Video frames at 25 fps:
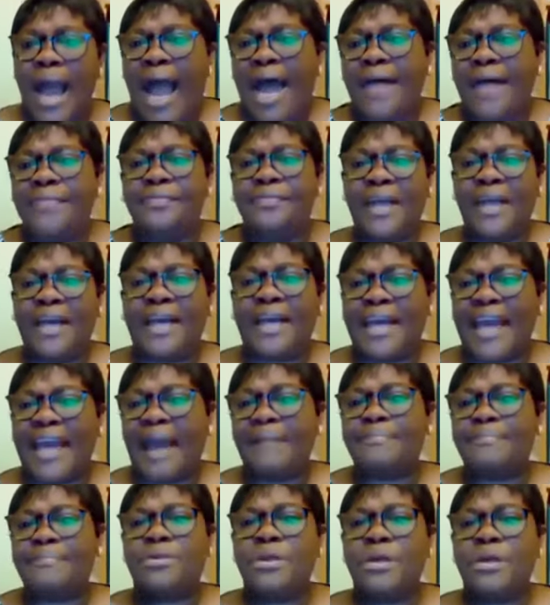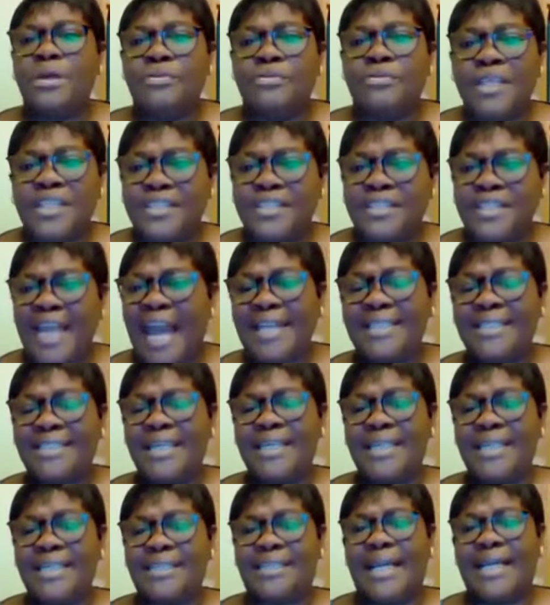And they kept
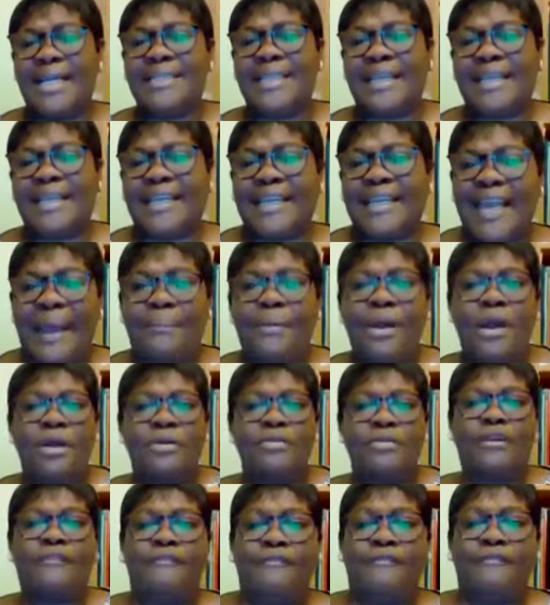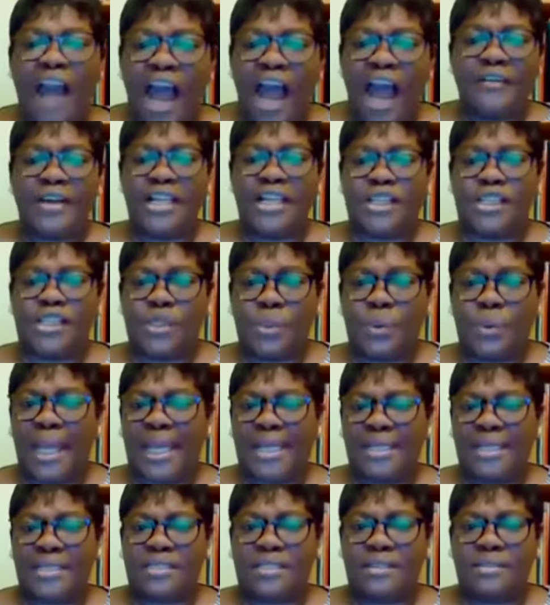reciting it and they kept referring to
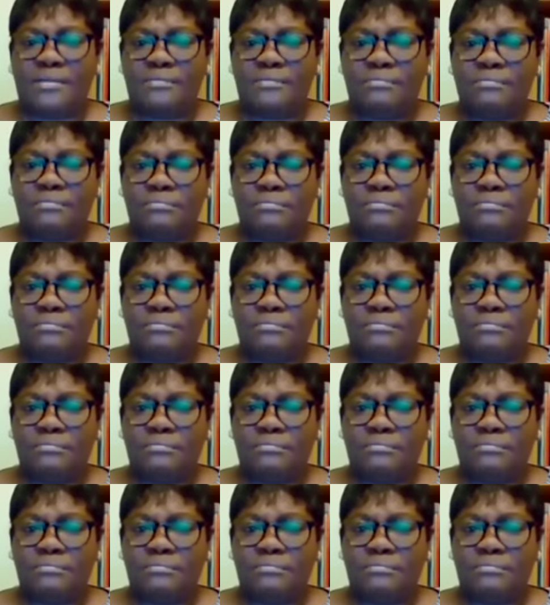it.